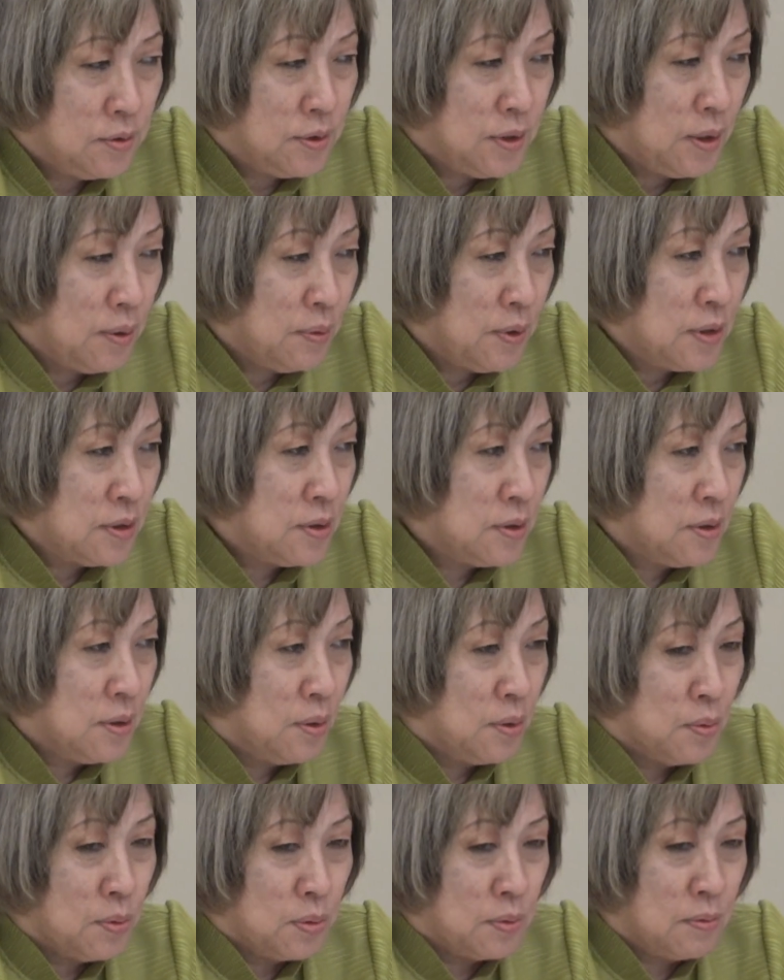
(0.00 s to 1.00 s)
there is
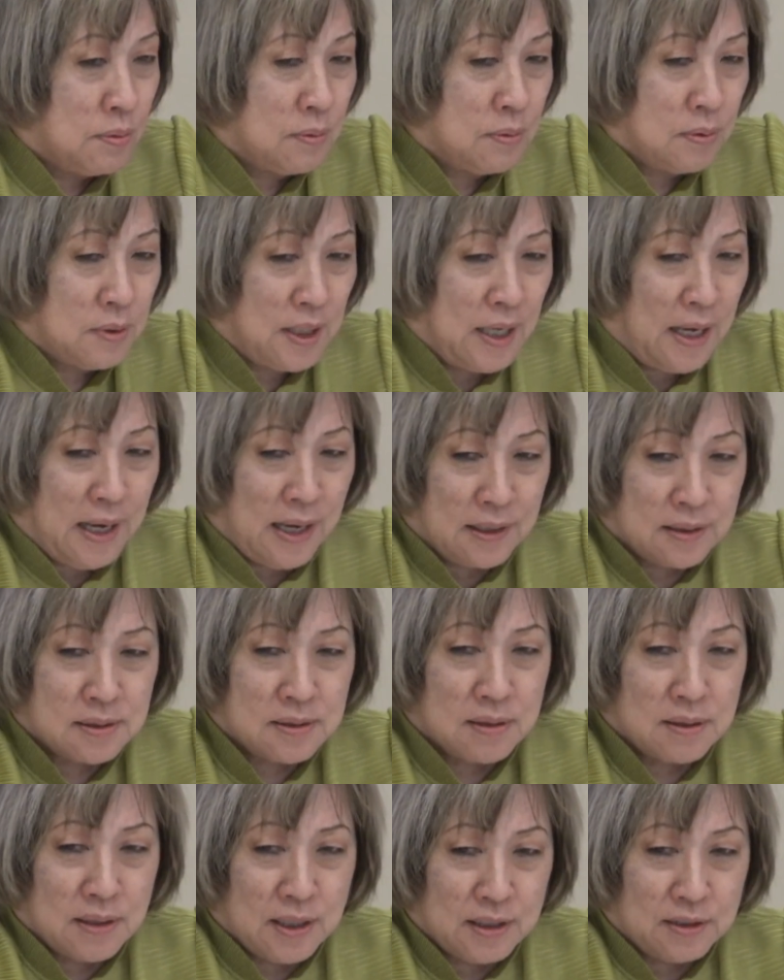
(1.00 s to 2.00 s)
no
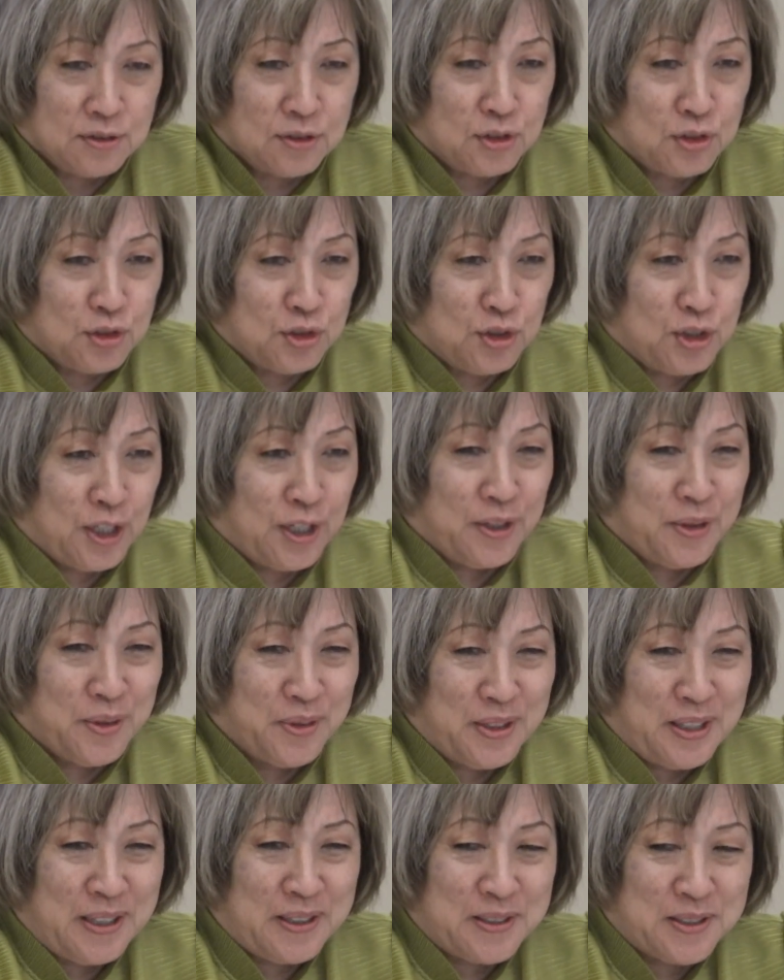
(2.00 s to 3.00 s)
tax like
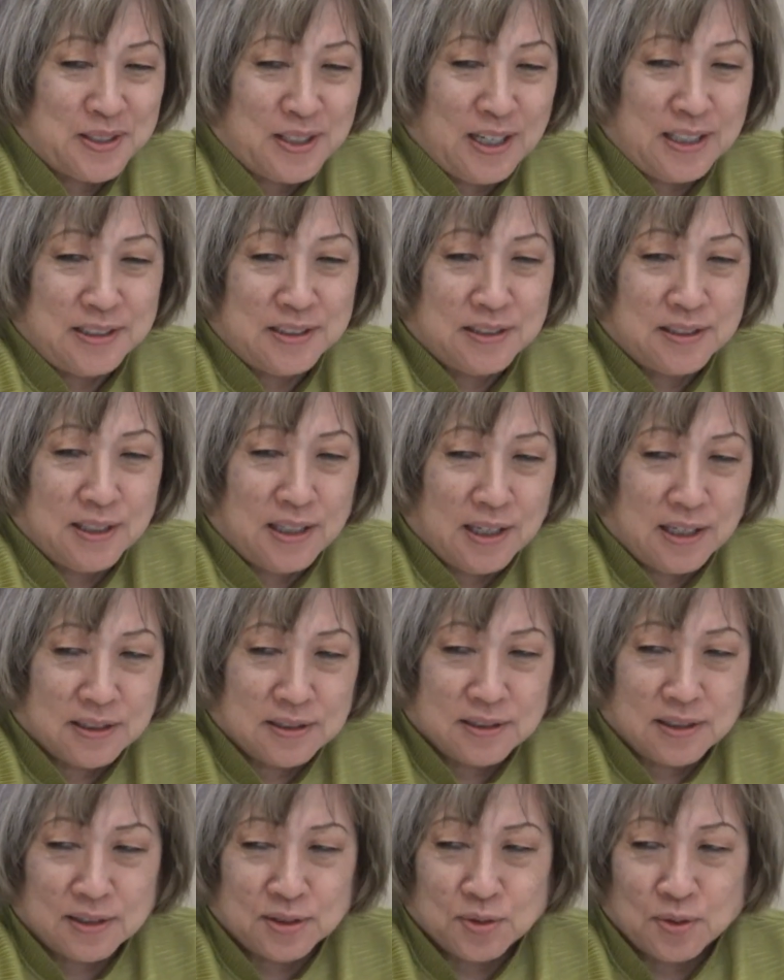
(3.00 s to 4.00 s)
general excise
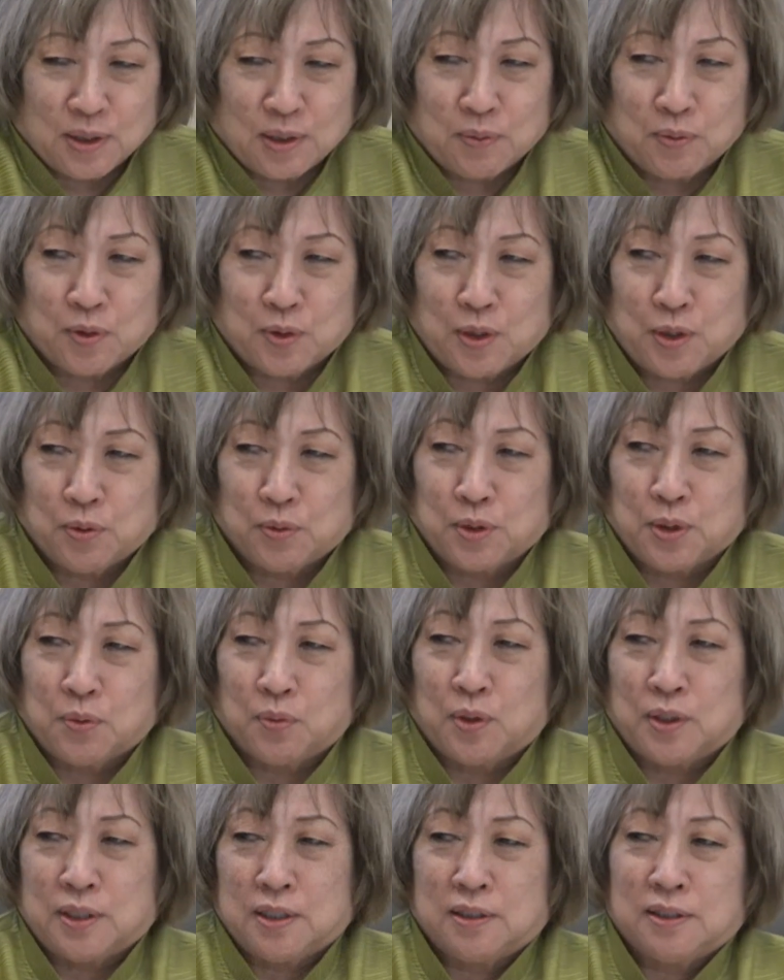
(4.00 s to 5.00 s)
tax. That's why we're the only
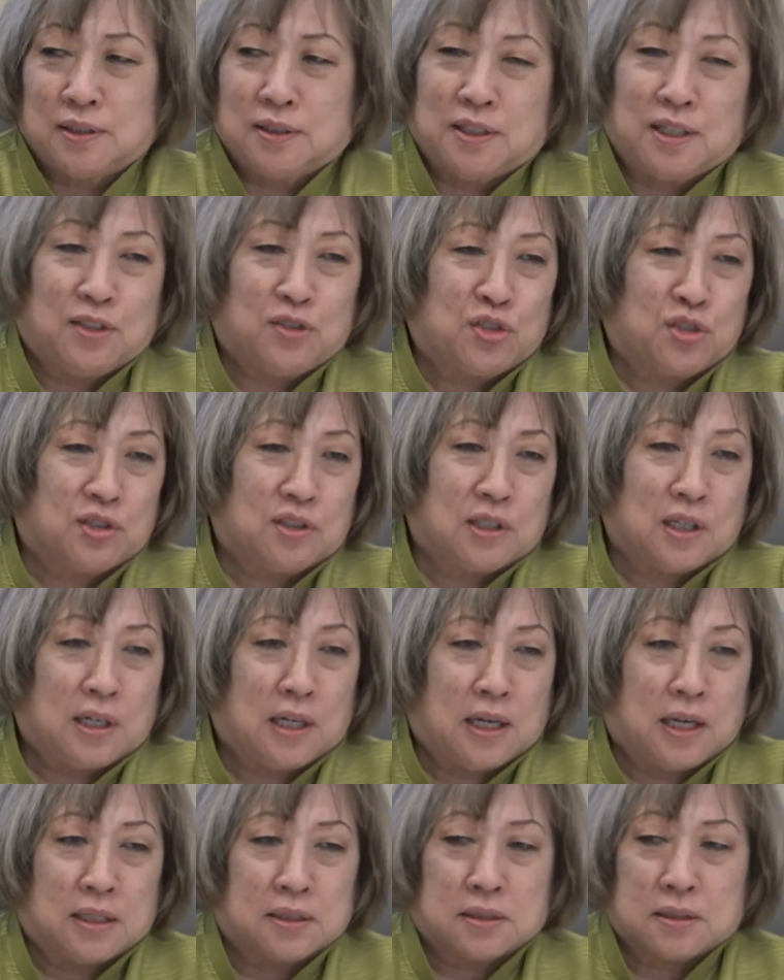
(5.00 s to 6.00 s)
one in the nation that
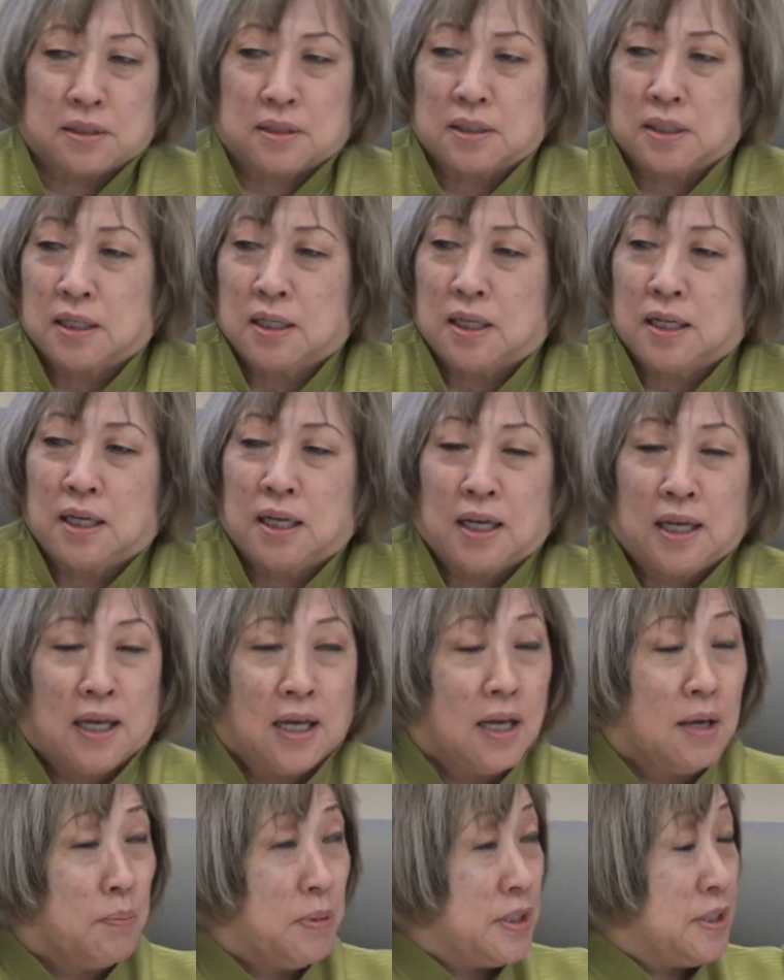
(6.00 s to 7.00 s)
has
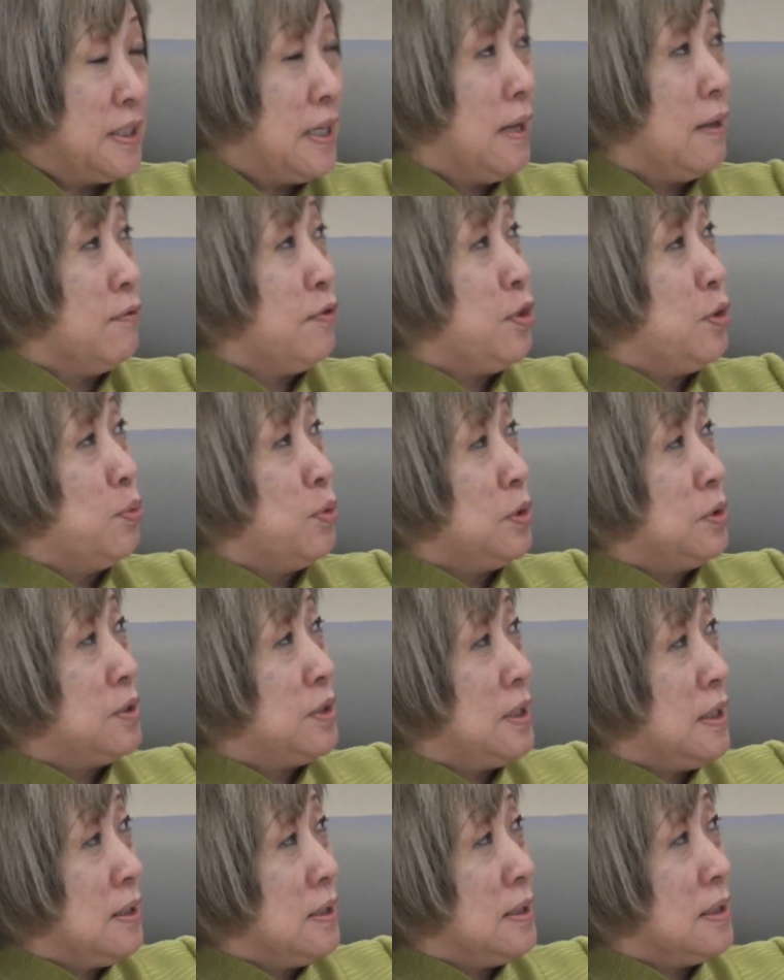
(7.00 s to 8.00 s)
it. But yeah, if you would
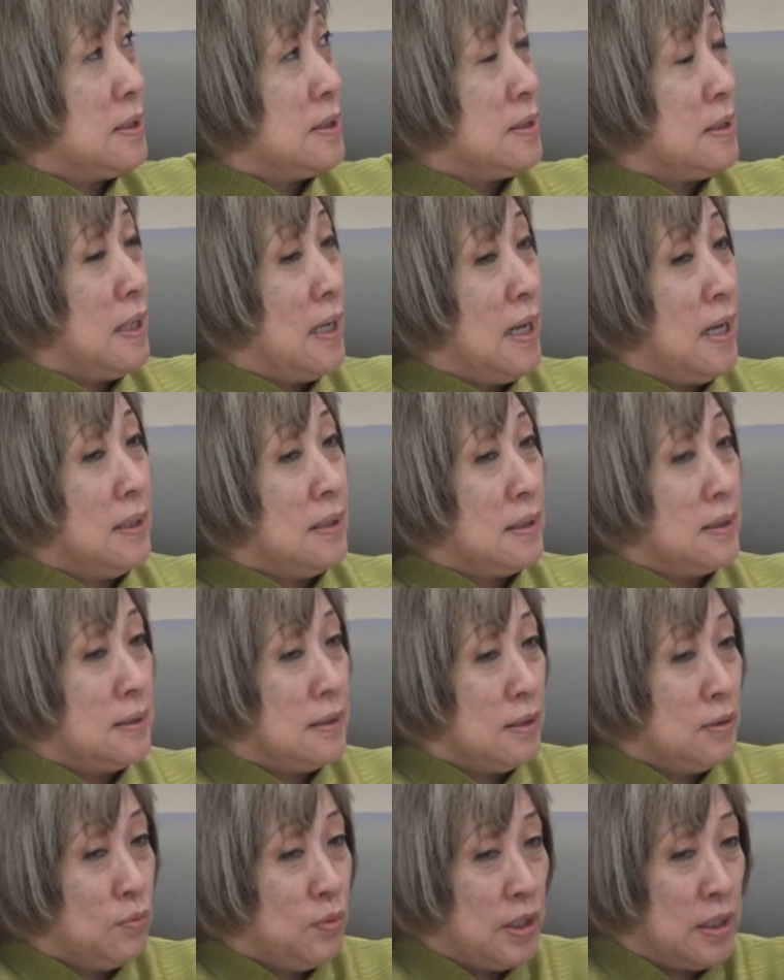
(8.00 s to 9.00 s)
send us that,
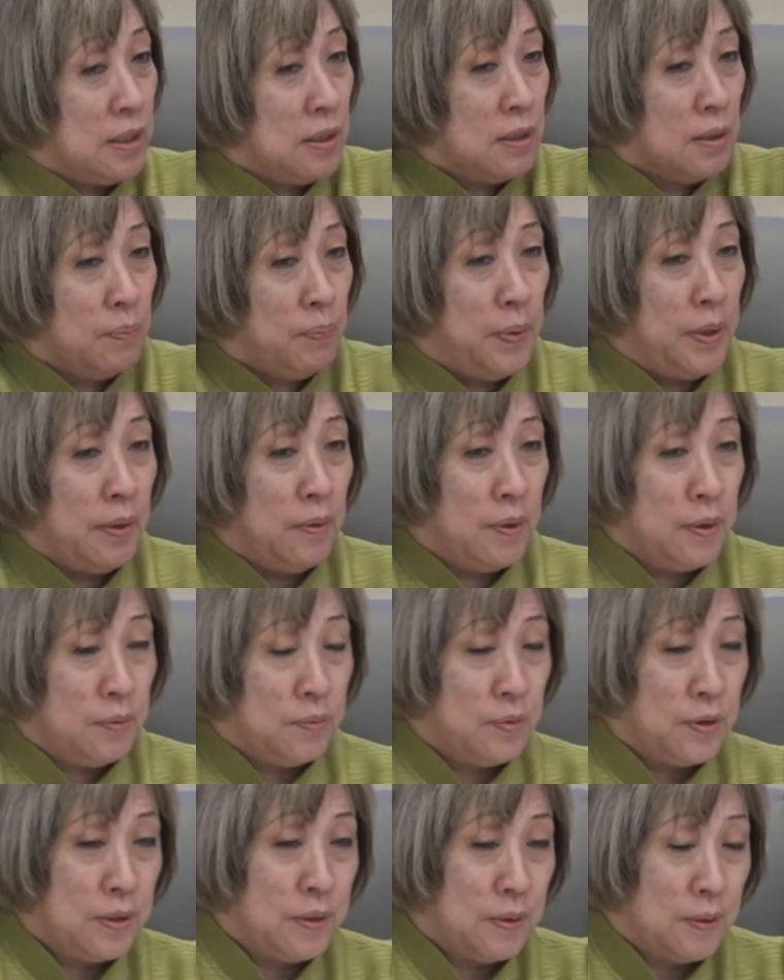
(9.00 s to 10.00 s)
and then we can compare it
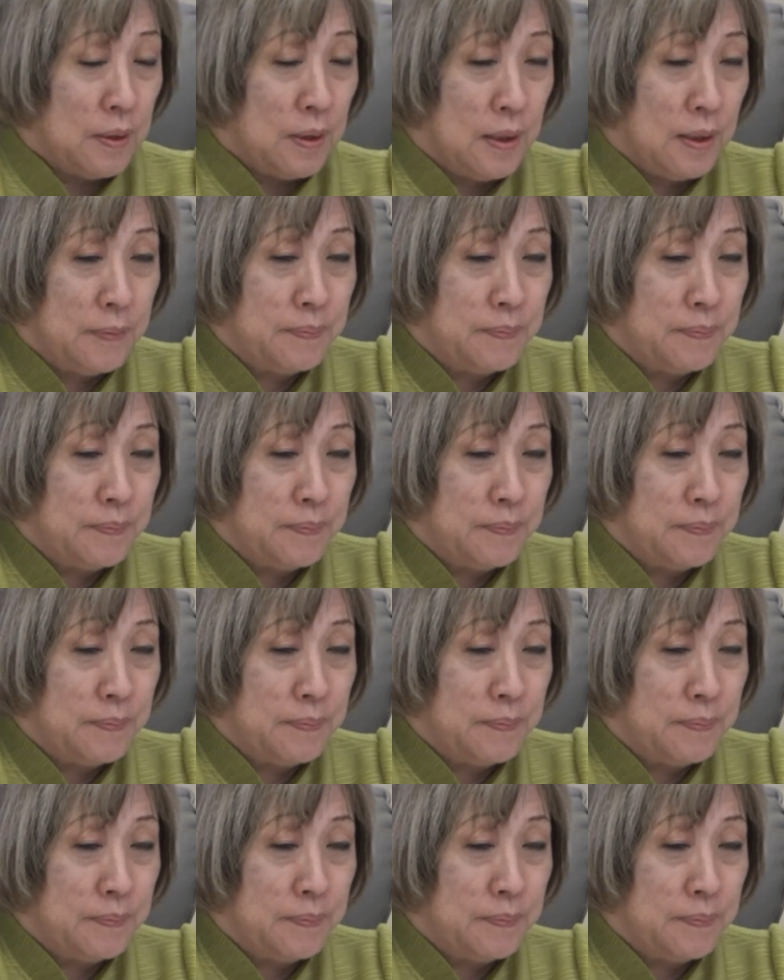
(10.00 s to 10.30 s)
with